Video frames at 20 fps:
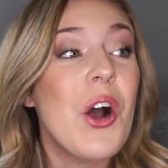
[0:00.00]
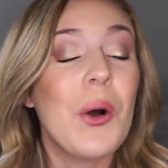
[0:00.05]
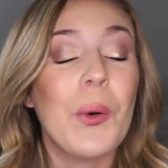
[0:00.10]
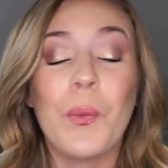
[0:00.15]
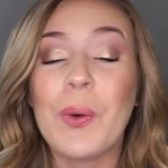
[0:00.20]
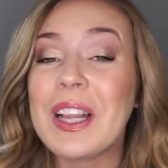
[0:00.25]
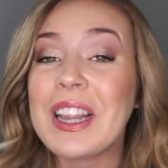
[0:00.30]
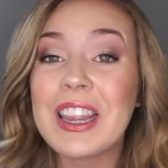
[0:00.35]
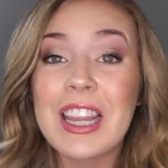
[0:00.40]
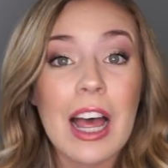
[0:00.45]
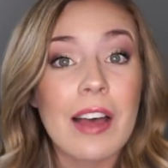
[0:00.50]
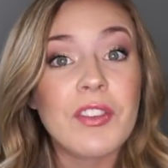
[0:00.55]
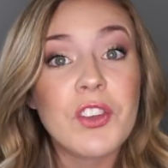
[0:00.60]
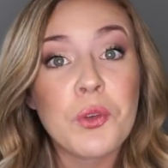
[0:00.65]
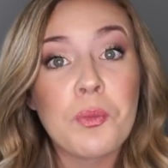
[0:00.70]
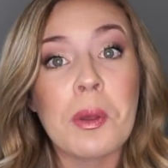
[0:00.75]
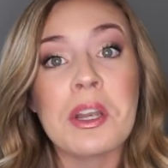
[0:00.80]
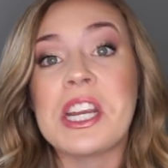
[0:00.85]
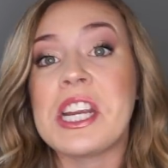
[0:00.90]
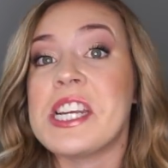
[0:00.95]
We love
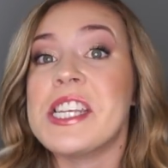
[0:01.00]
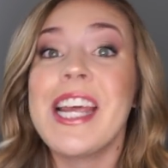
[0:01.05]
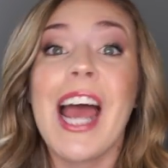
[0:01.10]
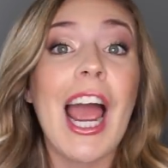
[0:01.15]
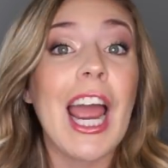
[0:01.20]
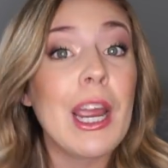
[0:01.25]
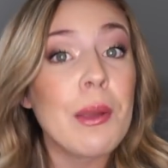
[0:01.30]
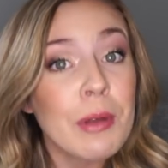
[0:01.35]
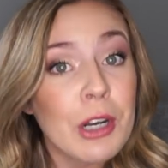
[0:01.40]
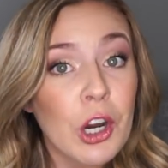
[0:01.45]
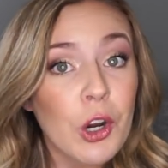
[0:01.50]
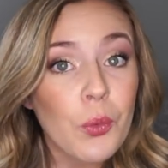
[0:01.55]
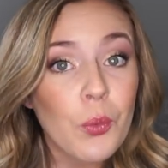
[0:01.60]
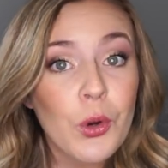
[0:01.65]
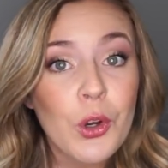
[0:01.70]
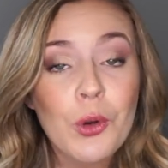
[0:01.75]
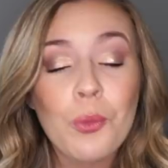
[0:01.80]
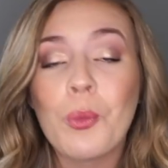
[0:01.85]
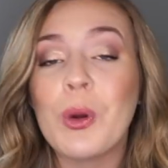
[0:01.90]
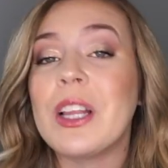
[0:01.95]
spending time in our
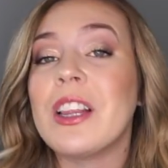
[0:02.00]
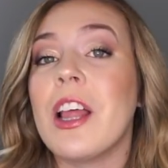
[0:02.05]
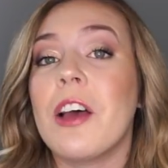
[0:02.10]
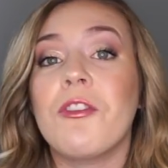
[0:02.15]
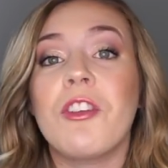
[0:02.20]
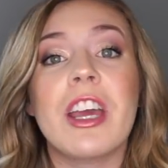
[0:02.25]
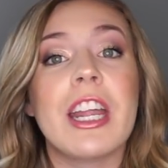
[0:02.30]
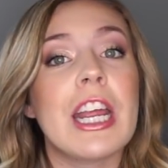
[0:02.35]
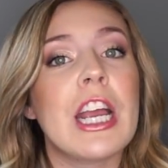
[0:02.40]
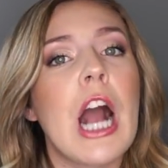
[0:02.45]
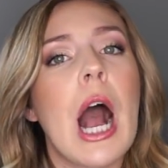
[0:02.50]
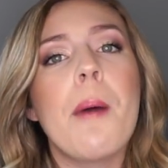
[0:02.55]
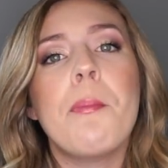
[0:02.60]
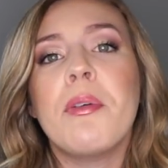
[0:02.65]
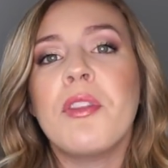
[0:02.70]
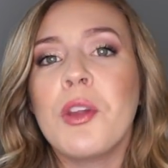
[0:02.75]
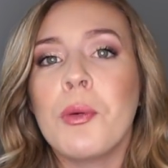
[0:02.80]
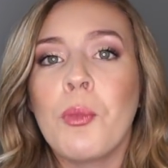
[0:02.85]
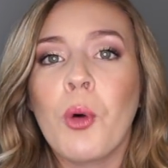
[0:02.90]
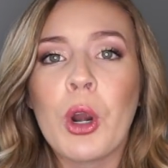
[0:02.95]
room. We love getting up
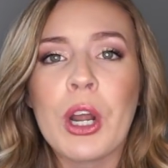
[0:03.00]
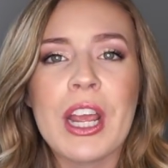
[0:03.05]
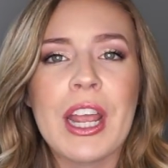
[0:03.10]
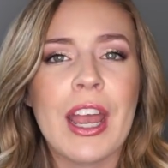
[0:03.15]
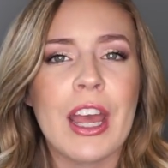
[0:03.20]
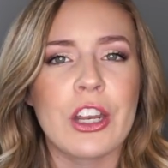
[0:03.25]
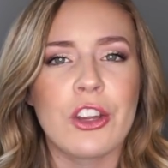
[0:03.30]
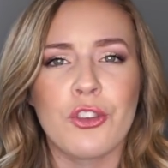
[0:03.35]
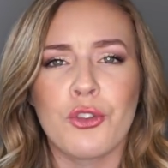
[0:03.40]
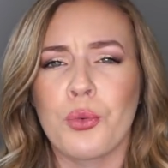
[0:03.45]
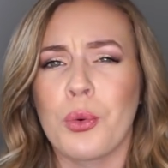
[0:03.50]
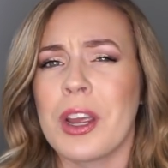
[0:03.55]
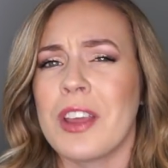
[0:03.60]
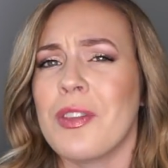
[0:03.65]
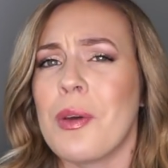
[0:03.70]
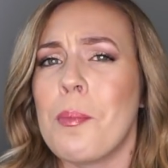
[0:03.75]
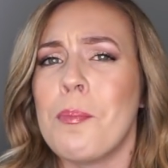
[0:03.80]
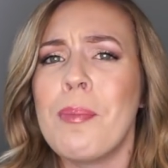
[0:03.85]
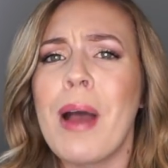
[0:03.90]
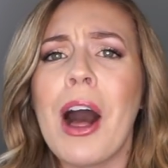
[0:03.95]
in the morning and enjoying
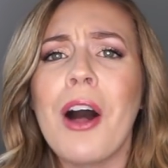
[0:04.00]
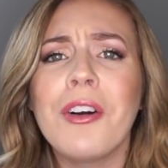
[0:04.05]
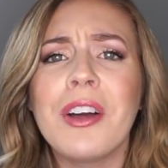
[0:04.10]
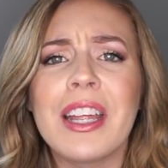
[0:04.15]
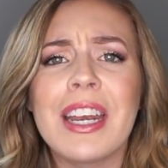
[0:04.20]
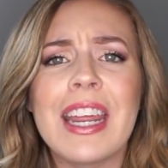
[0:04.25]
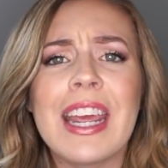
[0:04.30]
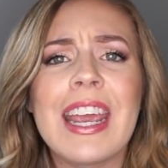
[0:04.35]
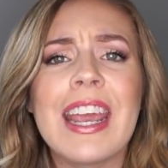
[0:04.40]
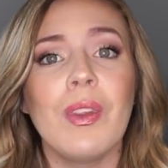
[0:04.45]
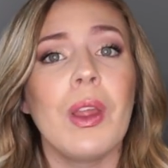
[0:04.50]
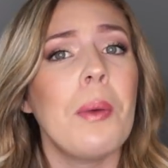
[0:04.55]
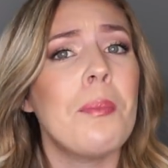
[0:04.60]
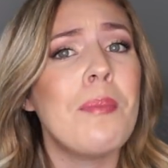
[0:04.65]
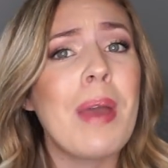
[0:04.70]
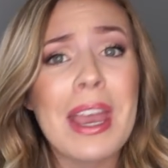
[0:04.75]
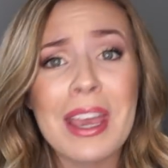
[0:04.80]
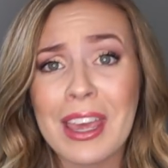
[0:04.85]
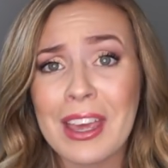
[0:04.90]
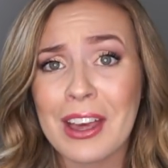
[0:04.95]
the balcony,
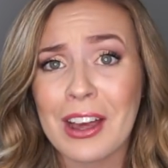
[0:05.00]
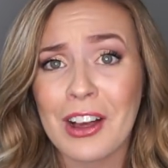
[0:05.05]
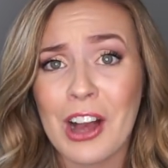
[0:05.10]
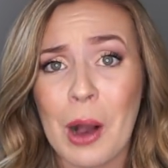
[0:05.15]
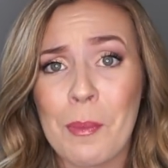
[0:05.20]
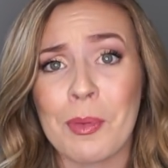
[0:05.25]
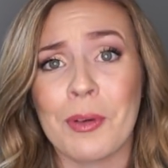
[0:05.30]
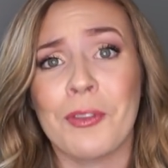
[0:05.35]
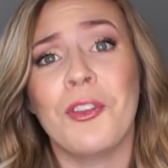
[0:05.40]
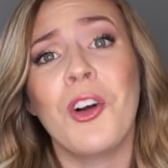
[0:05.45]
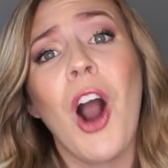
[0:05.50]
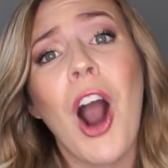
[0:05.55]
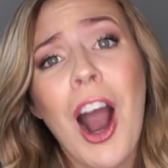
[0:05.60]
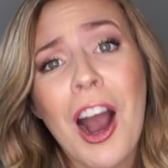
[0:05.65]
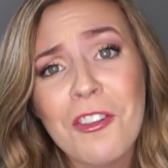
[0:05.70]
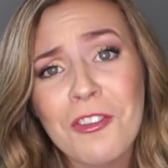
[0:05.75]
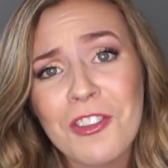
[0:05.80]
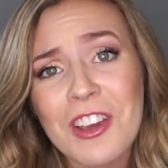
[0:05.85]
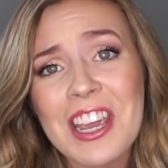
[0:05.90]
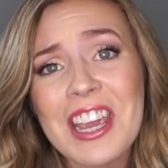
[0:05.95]
making a cup of
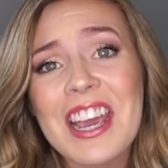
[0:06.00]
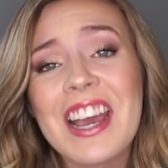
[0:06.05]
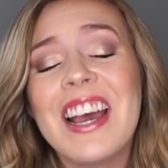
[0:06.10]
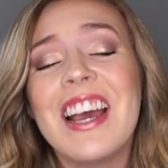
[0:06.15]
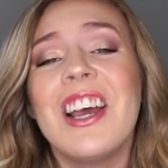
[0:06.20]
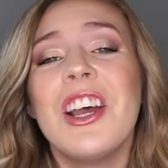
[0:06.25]
coffee.